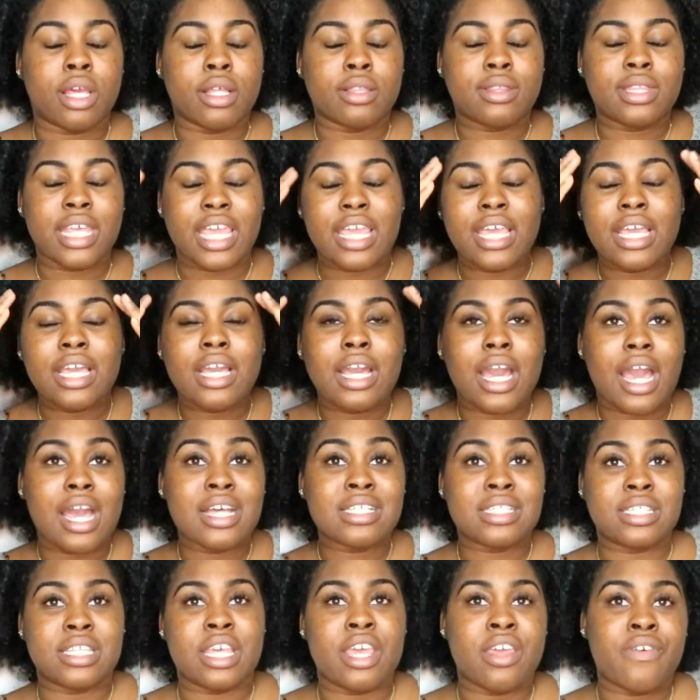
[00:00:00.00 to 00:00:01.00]
think
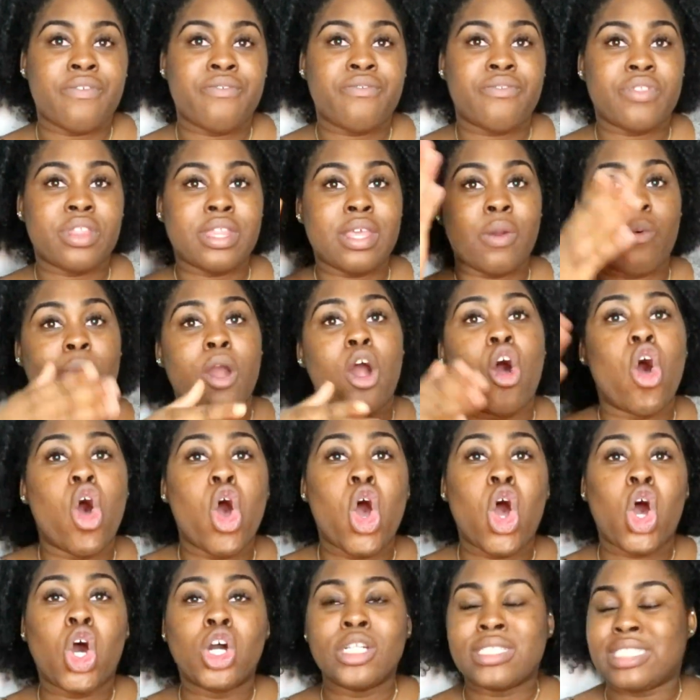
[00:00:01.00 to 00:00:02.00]
as if they were
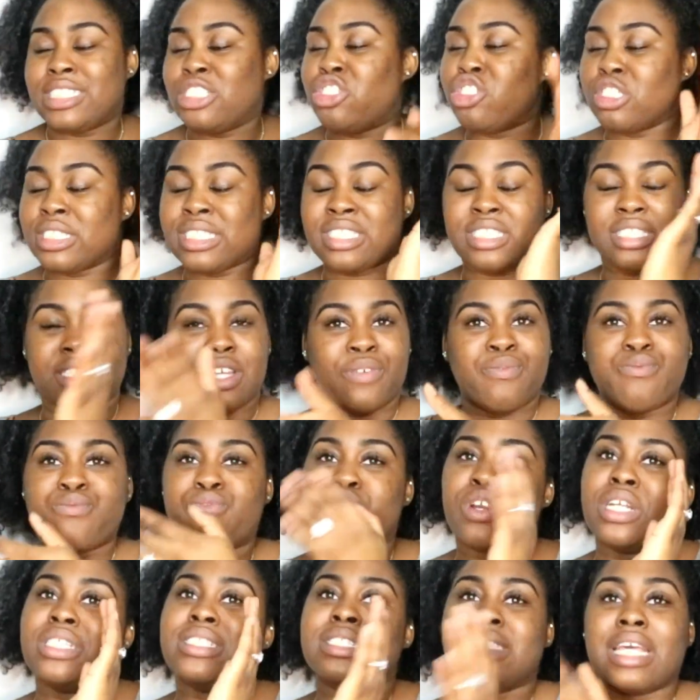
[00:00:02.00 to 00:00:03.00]
all just
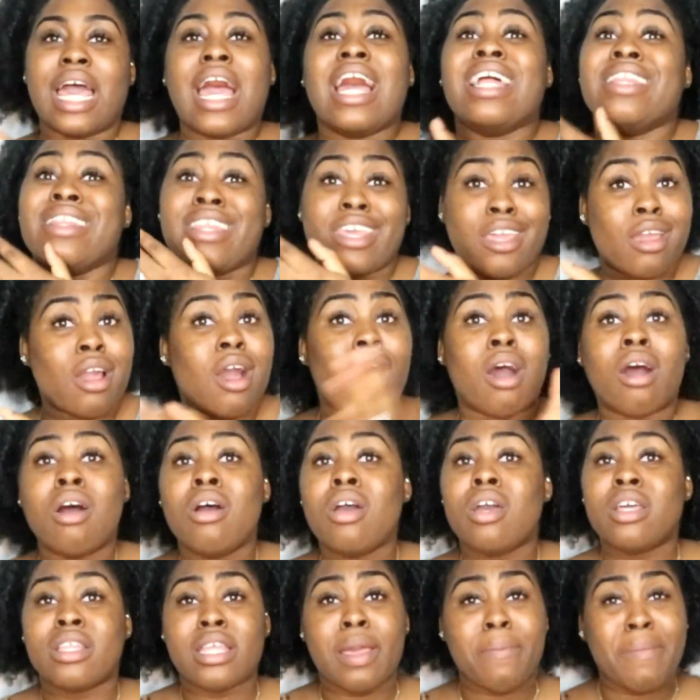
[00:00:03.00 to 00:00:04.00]
different, and
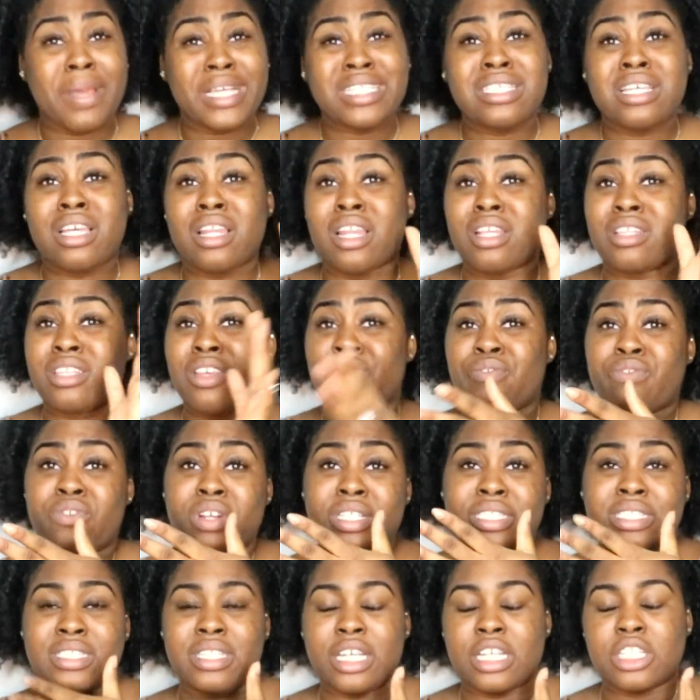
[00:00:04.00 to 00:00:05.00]
they're basically
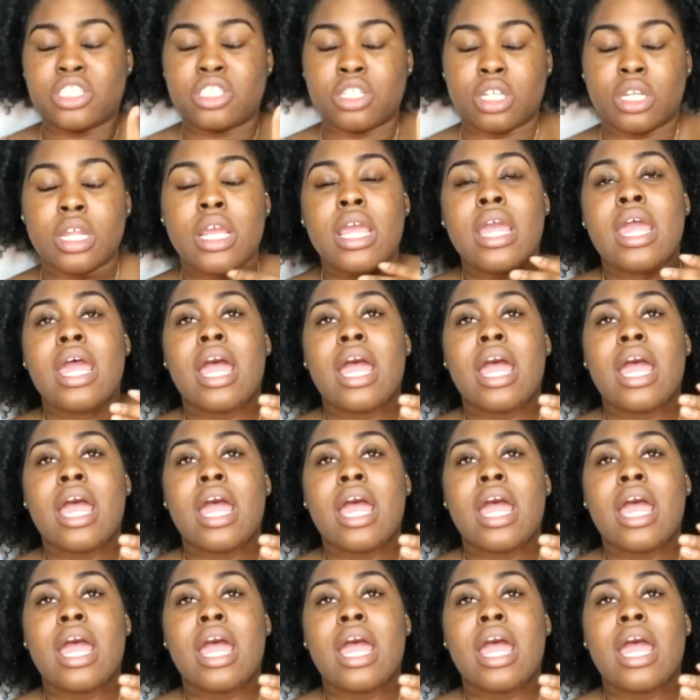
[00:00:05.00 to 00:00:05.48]
different stations.